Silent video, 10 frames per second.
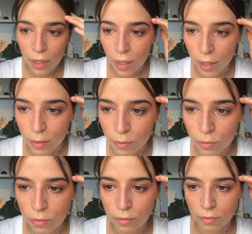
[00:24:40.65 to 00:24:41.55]
Like
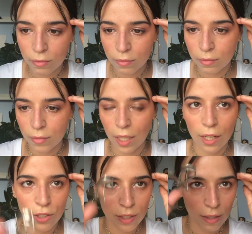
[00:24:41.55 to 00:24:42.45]
my
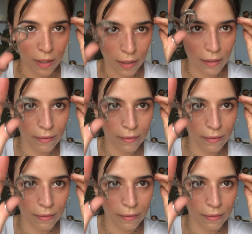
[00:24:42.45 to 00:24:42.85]
lashes are like